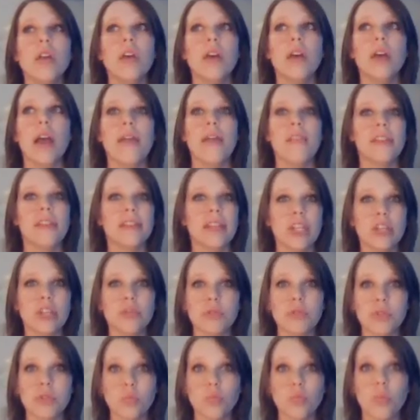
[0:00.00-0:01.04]
and then
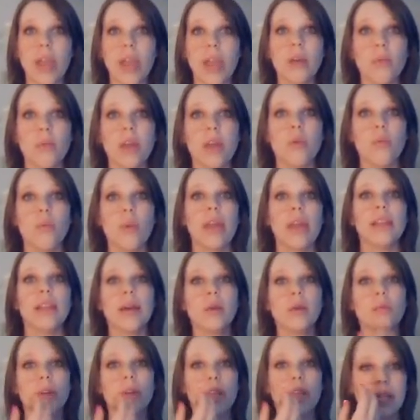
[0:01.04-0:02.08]
you just wait,
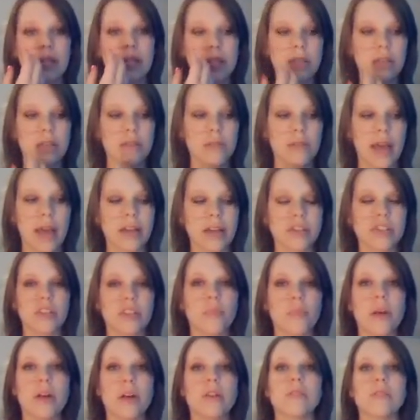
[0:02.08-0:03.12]
while the action
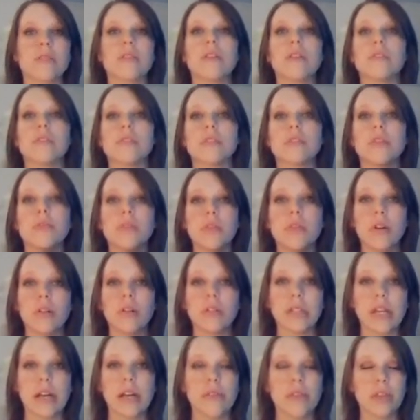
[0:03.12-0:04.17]
of peristalsis goes
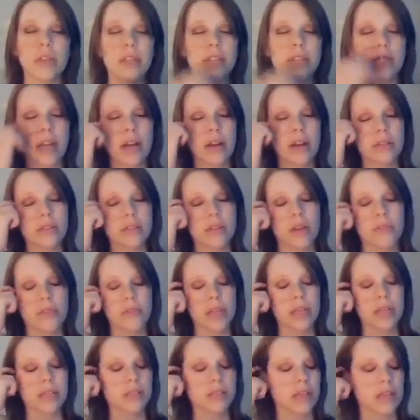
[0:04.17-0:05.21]
all down the entire
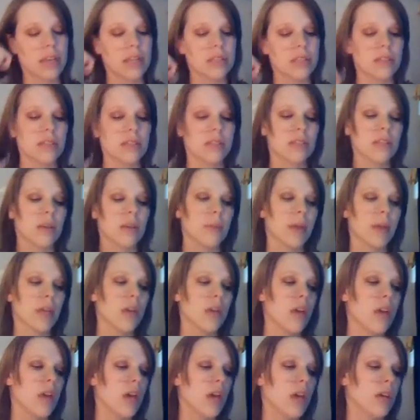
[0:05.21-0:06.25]
esophagus and into the stomach.
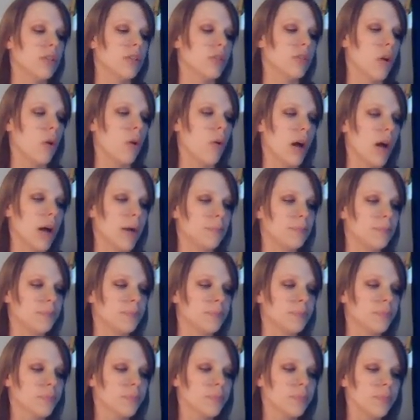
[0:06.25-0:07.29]
So
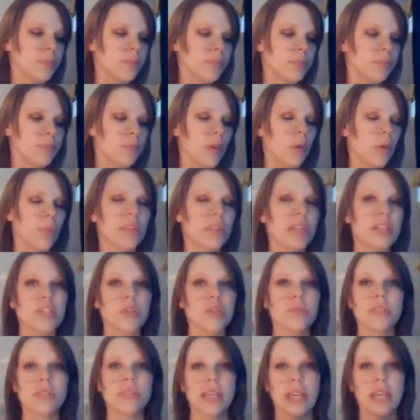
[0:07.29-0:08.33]
what they
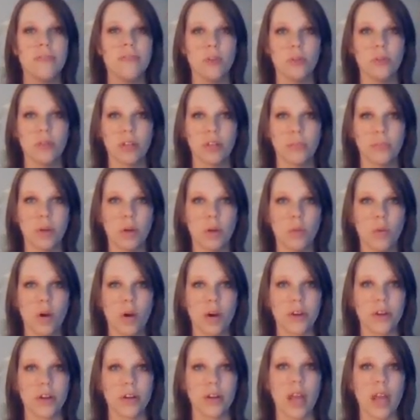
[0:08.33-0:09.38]
do is they give you a little bit of
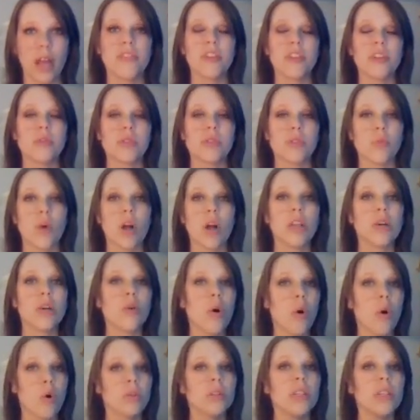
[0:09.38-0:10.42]
water, and then you
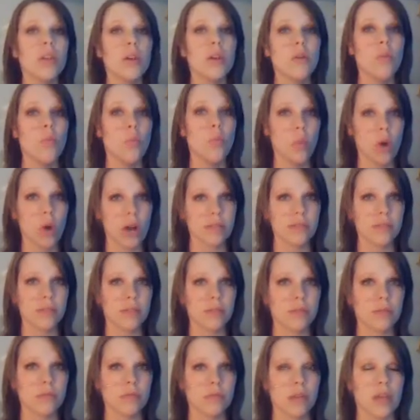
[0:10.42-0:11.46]
swallow only
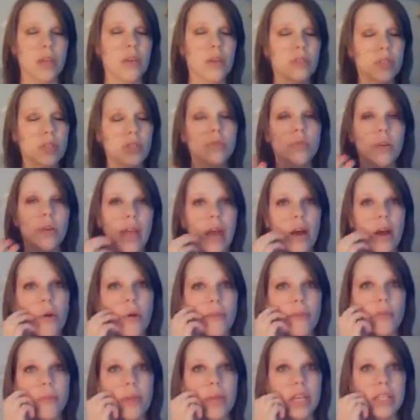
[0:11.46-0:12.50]
once. You have to do it
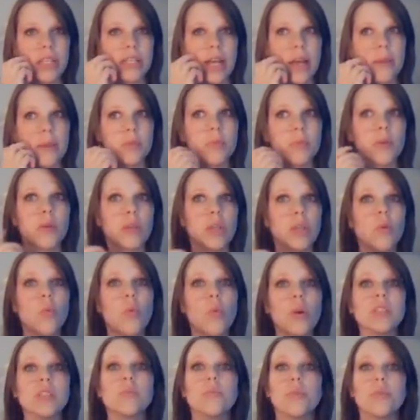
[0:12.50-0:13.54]
however many times, but only
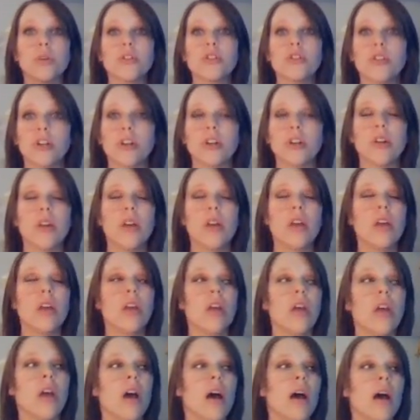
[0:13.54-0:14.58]
once per turn.
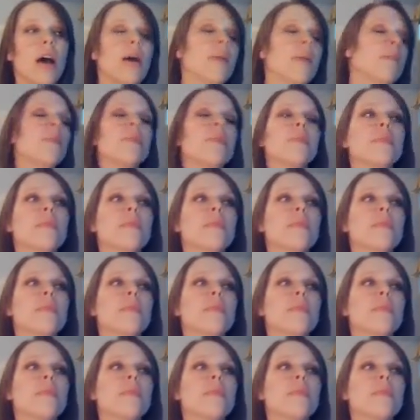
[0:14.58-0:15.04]
And